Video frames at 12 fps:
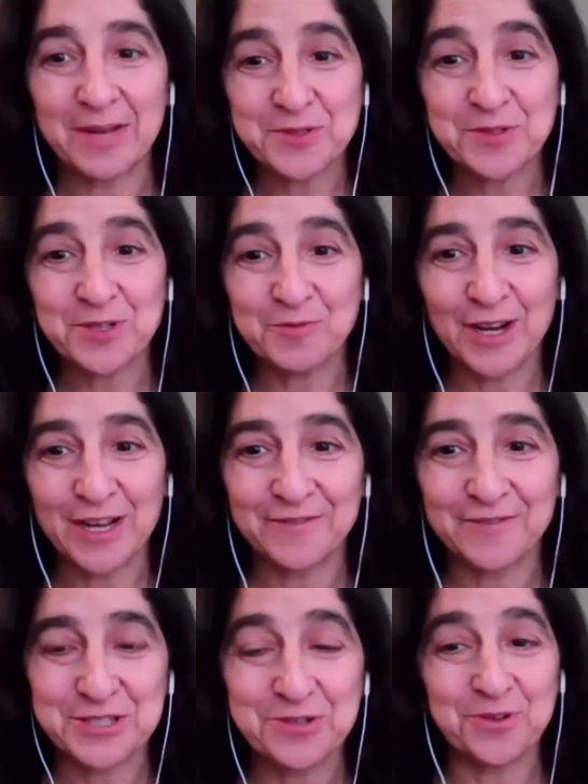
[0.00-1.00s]
you're absolutely right.
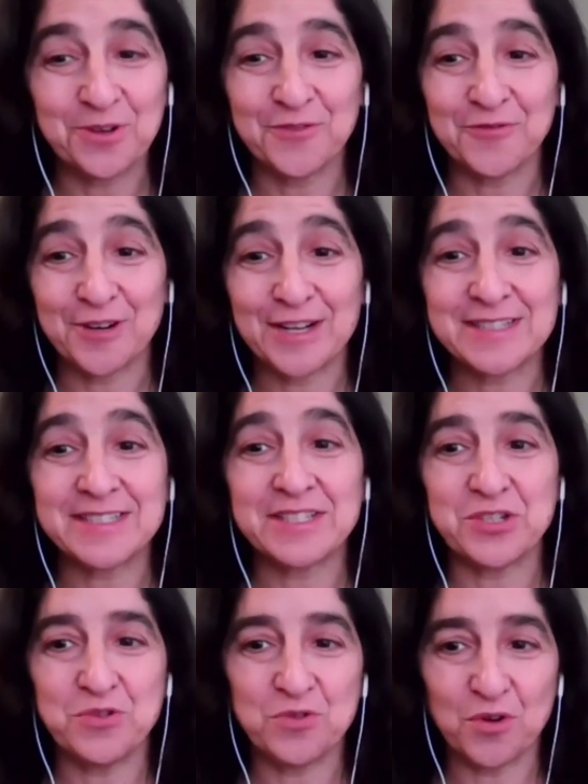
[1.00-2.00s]
If it's too cold for us,
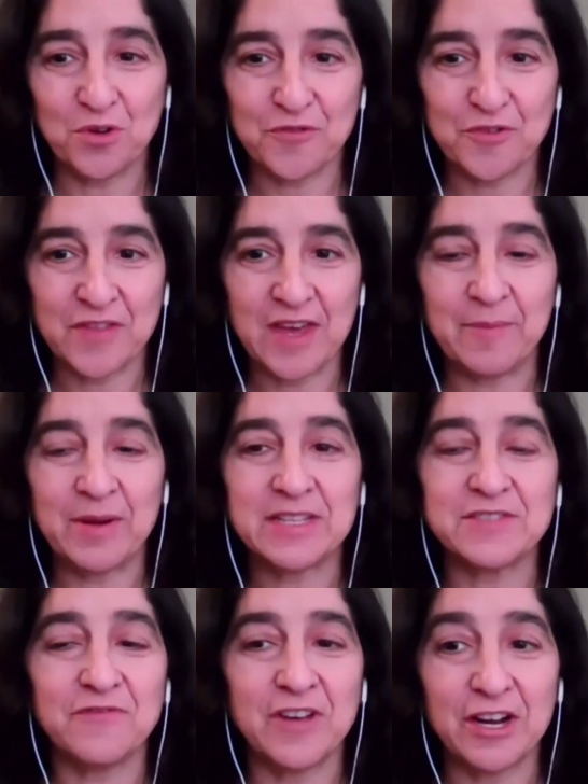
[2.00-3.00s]
it's too cold for them. And it's